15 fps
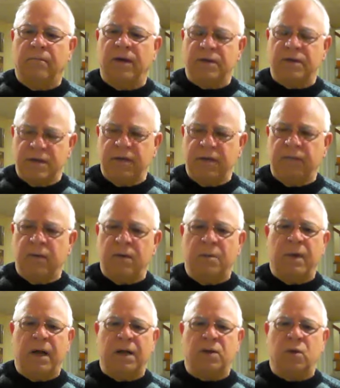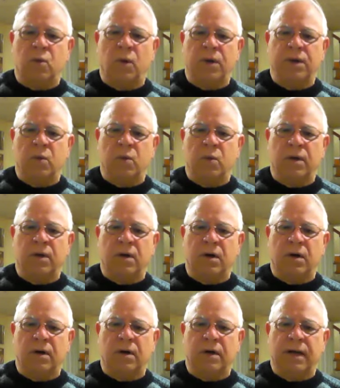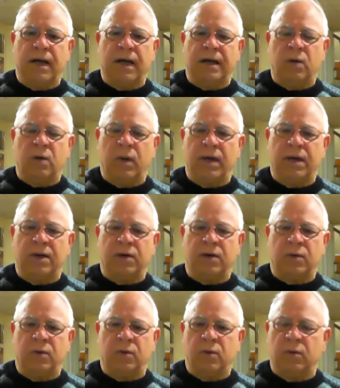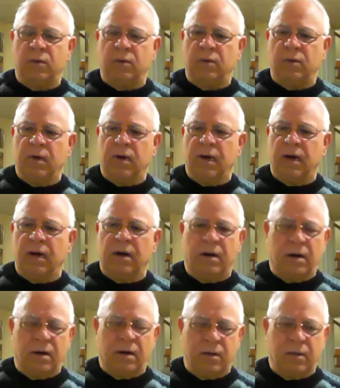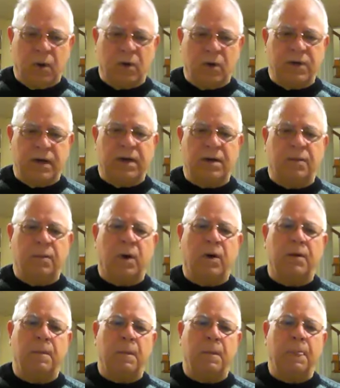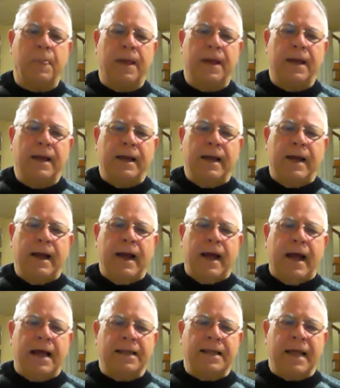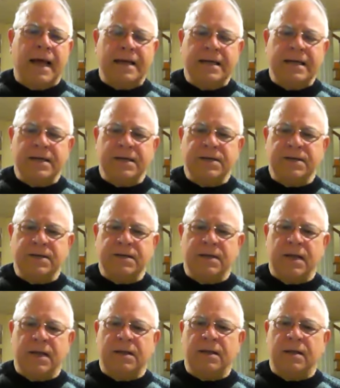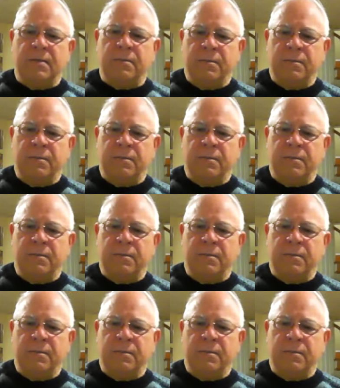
is different about the one that we are getting ready to partake upon. And that is that the